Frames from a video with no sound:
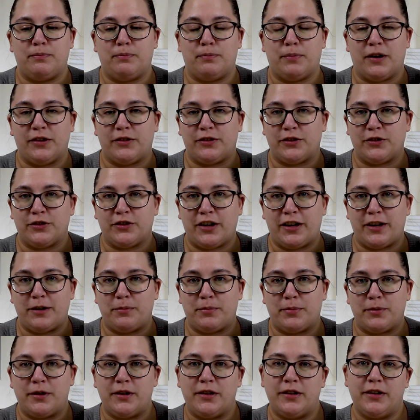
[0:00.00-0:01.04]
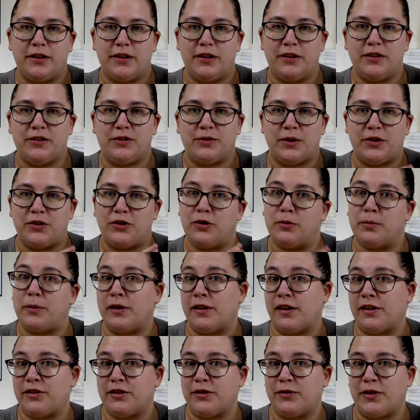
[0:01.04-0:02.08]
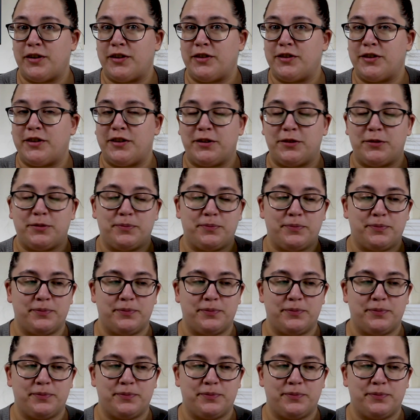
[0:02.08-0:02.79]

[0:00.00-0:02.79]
puzzle shape, so I know it'll be lots of fun to do.